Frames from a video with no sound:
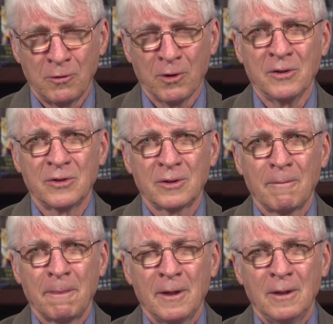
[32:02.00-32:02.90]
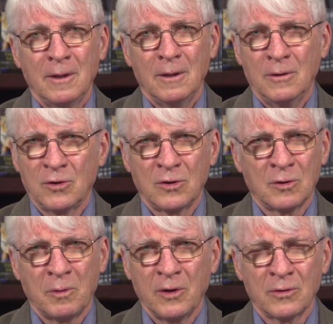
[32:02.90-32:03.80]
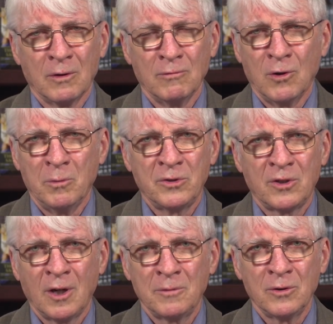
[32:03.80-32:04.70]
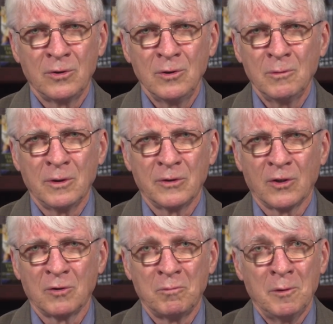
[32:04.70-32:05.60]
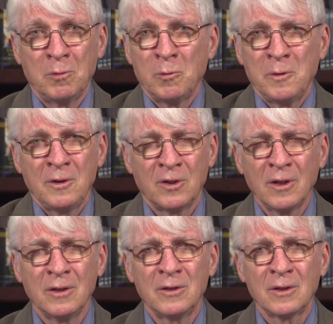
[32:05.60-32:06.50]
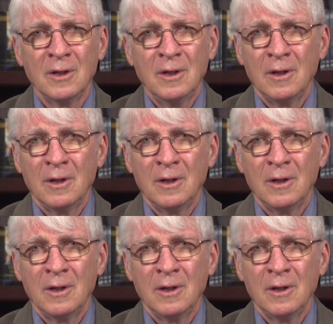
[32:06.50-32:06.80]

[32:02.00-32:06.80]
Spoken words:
grace. This is based on Romans chapter 2, where it says people will be judged